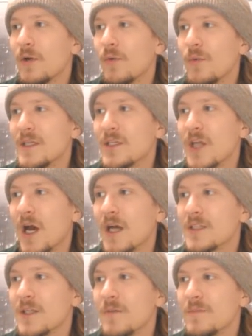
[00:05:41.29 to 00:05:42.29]
We saw
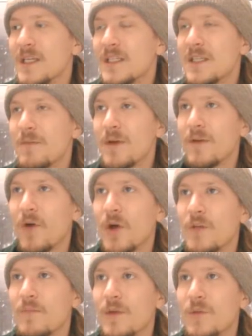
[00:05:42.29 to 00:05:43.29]
some decent bear
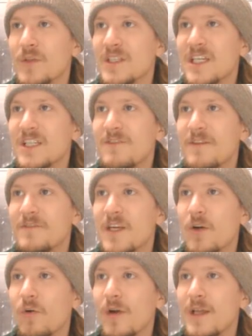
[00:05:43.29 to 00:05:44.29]
volume. It was 650
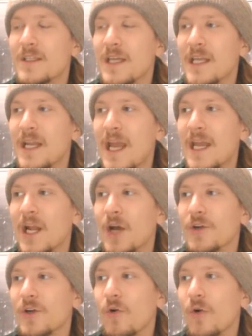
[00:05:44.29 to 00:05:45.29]
coins and then
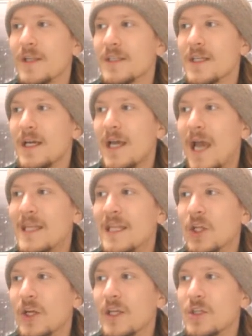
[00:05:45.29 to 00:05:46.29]
800 coins. And then
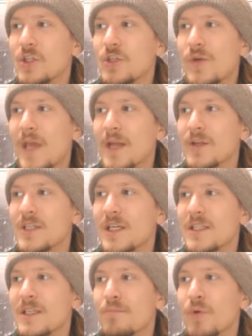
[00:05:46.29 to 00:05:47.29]
look at the two
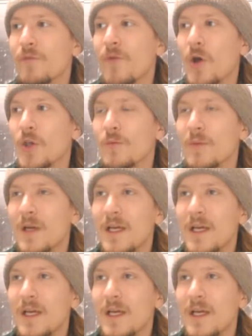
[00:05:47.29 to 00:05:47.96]
candlesticks in bull volume.